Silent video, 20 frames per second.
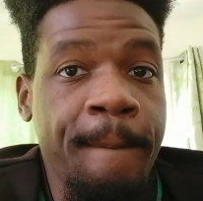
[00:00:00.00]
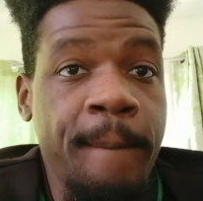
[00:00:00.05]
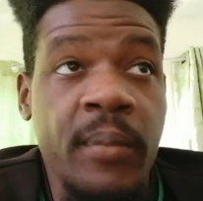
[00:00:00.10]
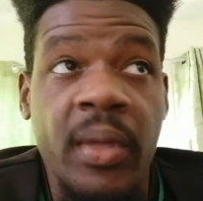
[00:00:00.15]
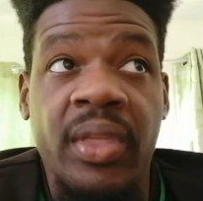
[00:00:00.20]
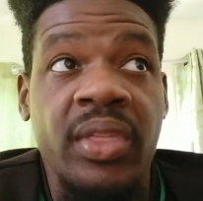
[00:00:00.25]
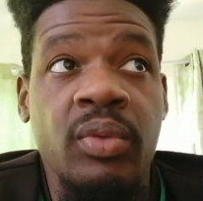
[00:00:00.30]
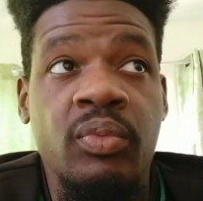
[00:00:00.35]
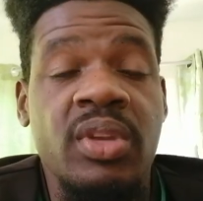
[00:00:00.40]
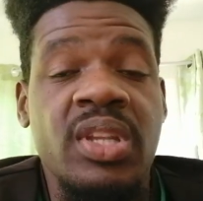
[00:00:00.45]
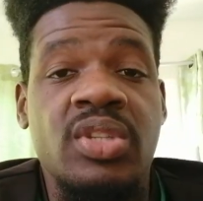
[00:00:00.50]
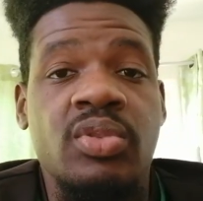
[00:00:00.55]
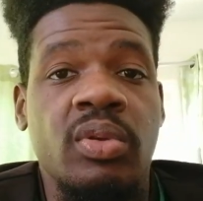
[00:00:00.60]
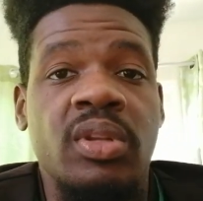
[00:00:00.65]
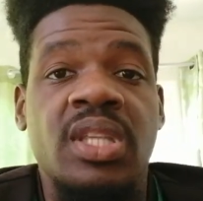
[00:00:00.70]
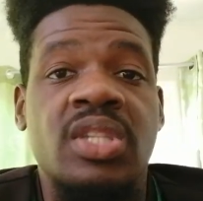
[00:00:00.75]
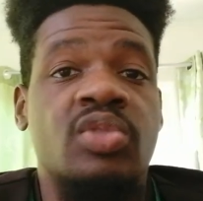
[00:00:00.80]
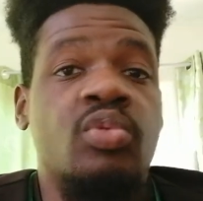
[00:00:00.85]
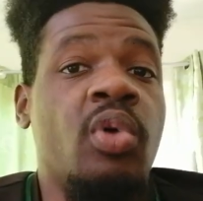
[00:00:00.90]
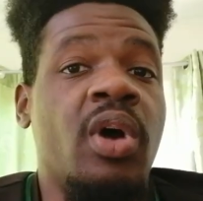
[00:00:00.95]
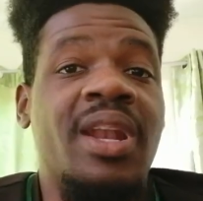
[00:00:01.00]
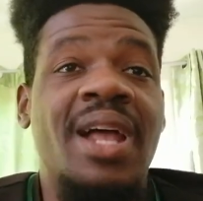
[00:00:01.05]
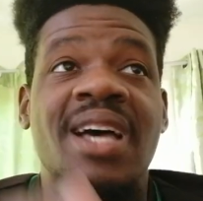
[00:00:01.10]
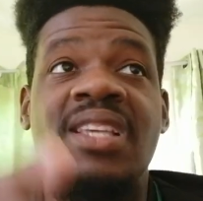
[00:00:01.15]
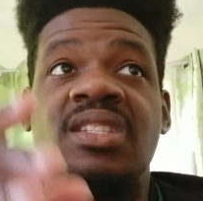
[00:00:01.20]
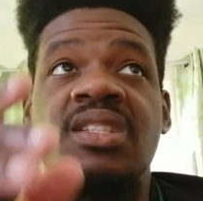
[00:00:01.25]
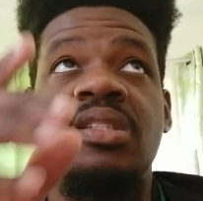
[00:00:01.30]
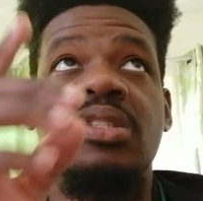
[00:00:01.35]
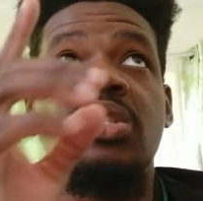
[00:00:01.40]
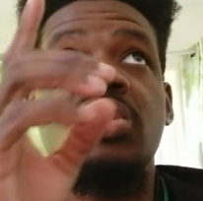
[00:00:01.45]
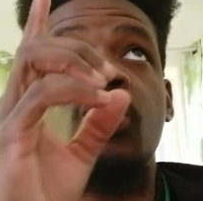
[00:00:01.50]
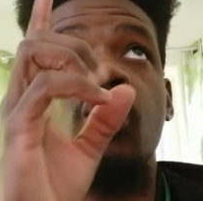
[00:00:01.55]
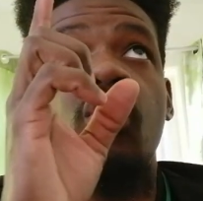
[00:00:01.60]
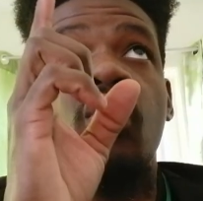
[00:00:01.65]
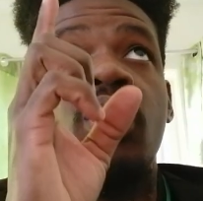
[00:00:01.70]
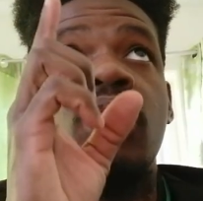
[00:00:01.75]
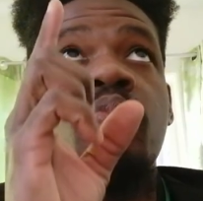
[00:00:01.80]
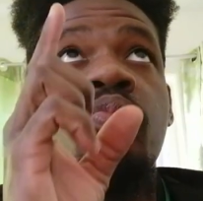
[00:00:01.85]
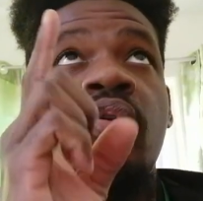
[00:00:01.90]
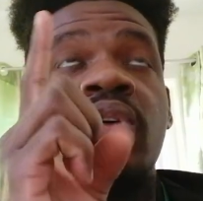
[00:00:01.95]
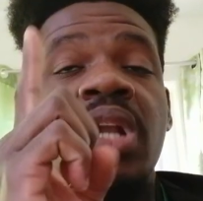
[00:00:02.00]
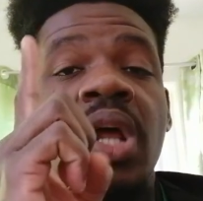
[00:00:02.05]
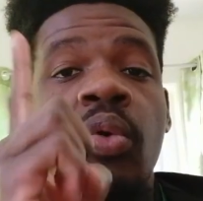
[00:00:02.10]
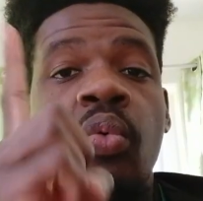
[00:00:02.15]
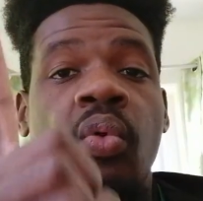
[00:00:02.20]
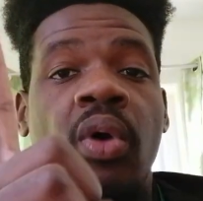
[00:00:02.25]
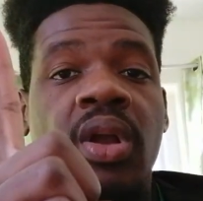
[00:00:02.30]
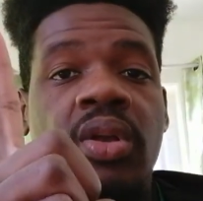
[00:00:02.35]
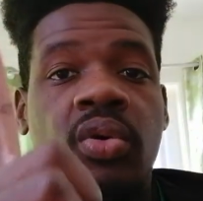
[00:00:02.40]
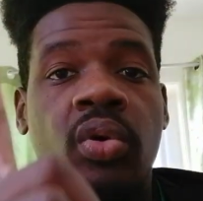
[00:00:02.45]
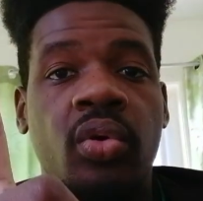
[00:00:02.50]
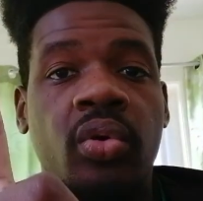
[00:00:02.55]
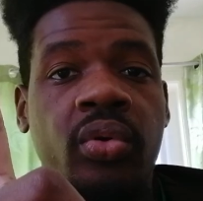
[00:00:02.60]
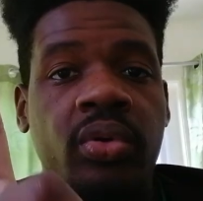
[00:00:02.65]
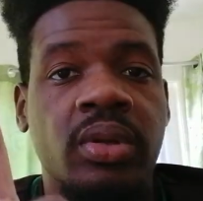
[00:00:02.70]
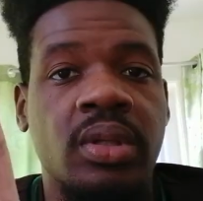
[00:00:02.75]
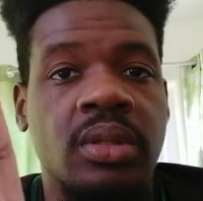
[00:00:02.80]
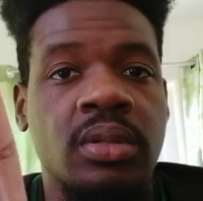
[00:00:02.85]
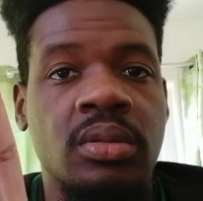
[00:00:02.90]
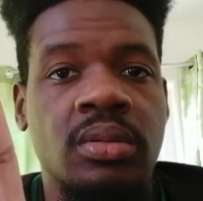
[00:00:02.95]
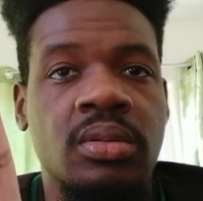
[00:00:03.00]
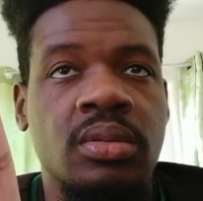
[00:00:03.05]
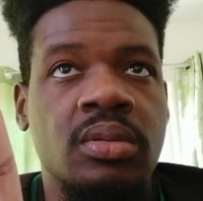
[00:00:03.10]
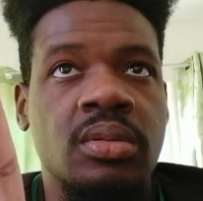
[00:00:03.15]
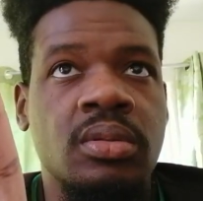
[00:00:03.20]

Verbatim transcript: Nothing with this. The squad hasn't scored more than one goal.